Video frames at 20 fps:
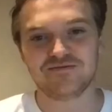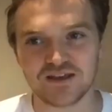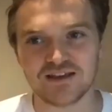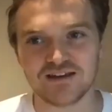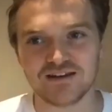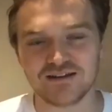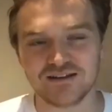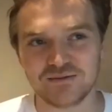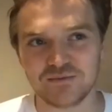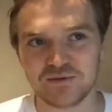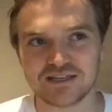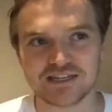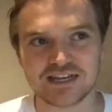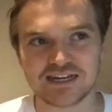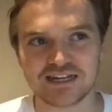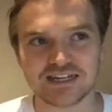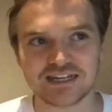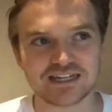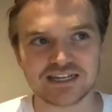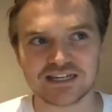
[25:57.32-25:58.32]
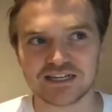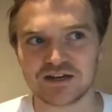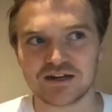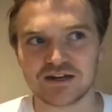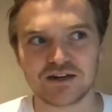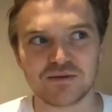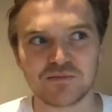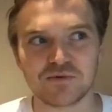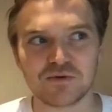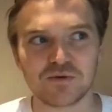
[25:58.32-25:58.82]
that. I mean, Zendesk is our
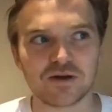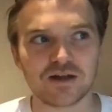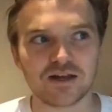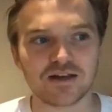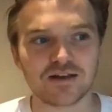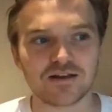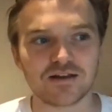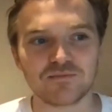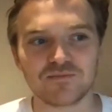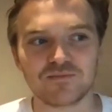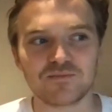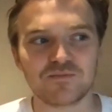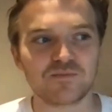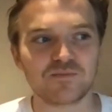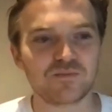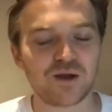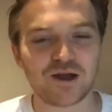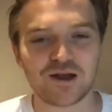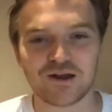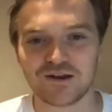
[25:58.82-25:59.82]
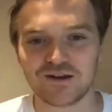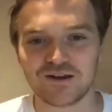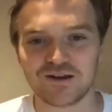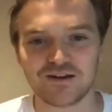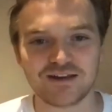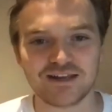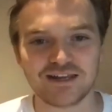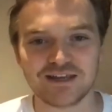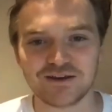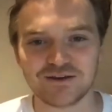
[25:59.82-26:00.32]
#1
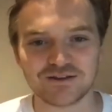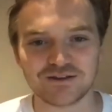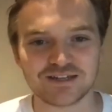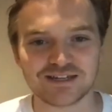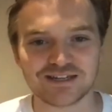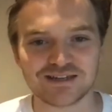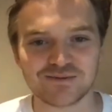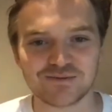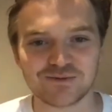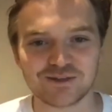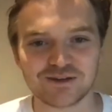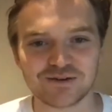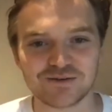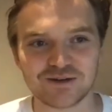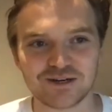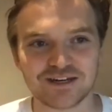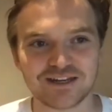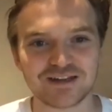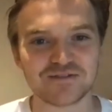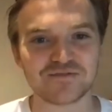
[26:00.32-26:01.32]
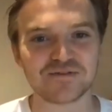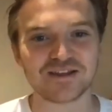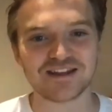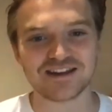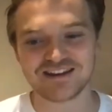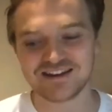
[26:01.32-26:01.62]
partner ecosystem, so we're going to go for that.